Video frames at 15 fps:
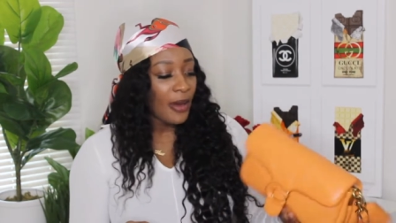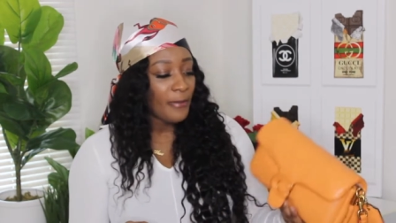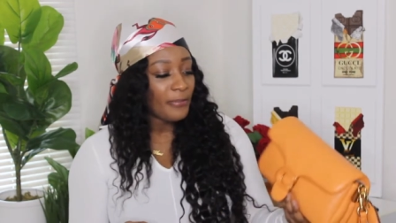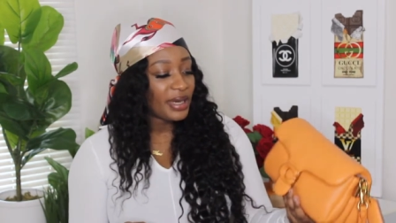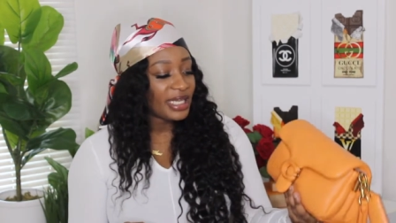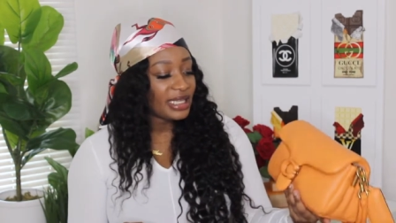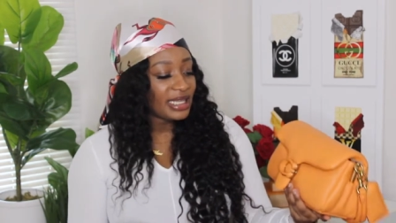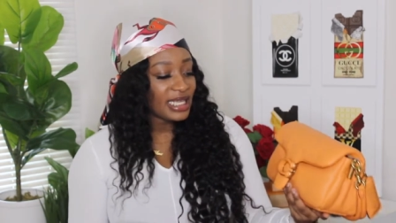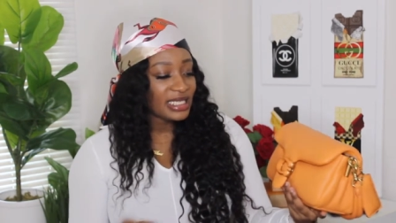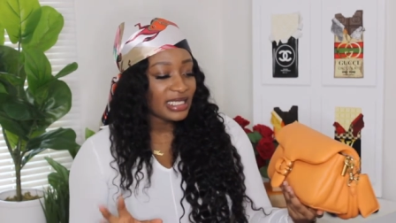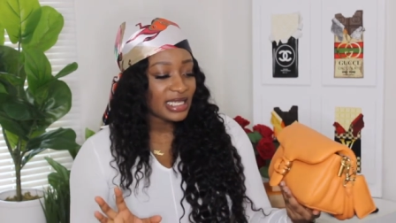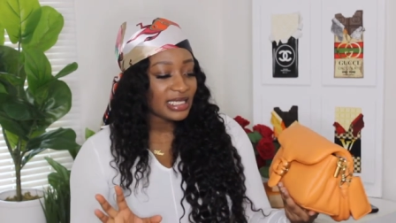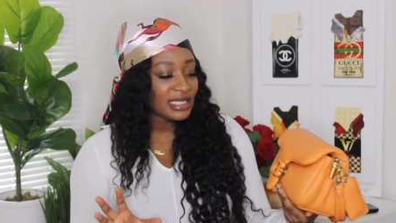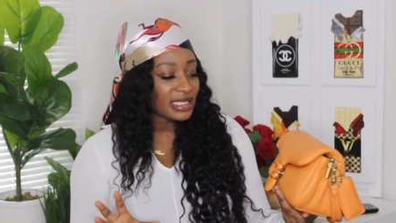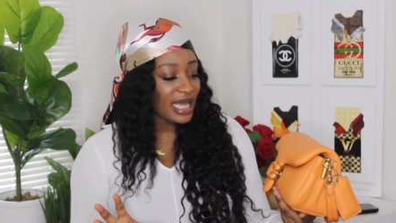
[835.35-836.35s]
but
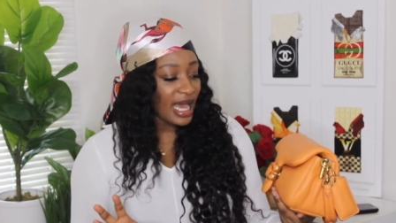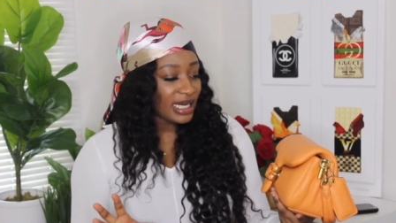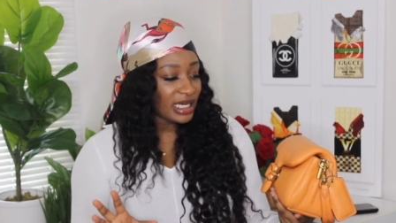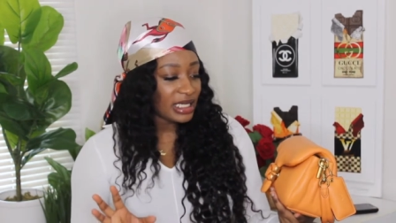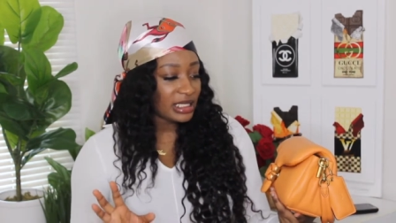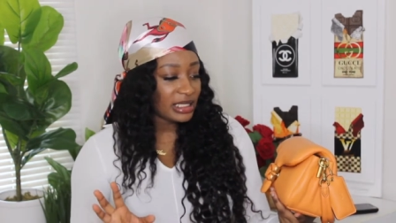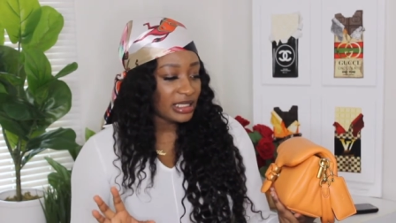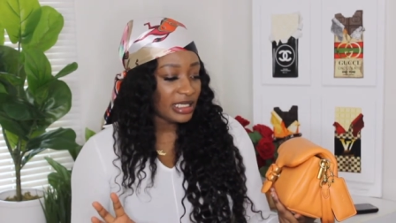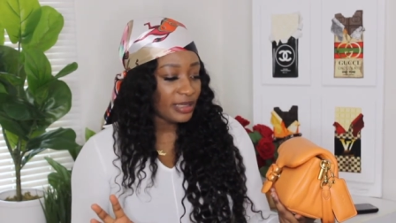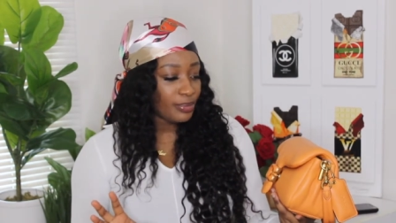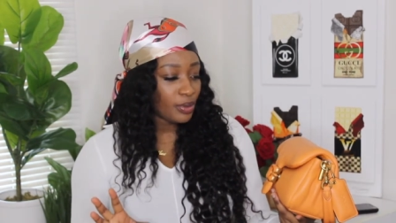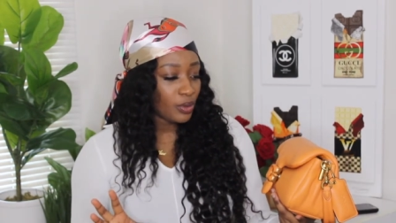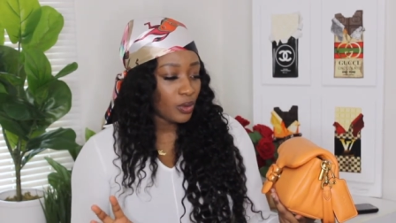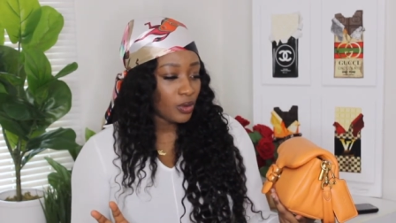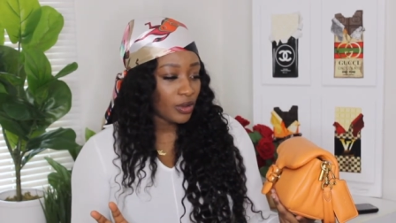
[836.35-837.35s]
this is not a
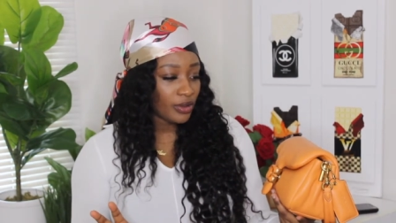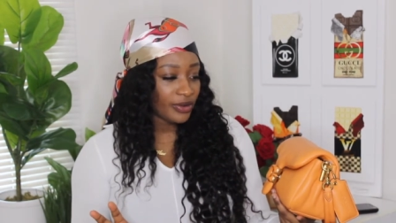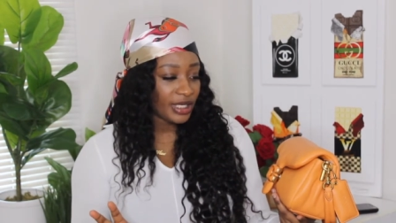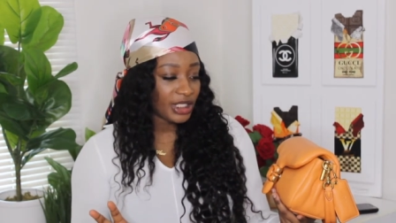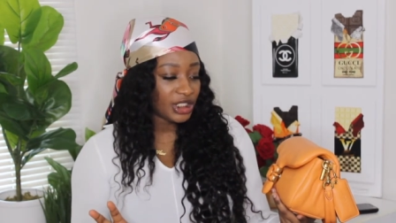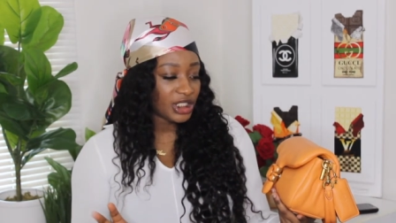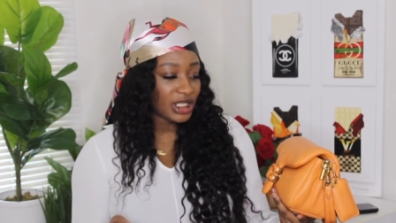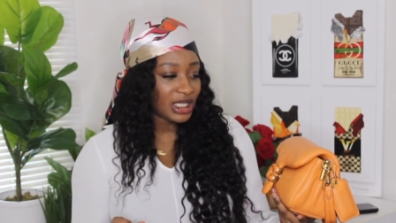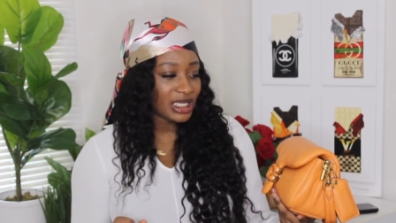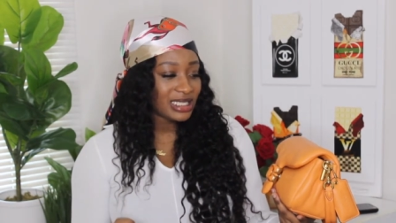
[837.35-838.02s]
deep orange.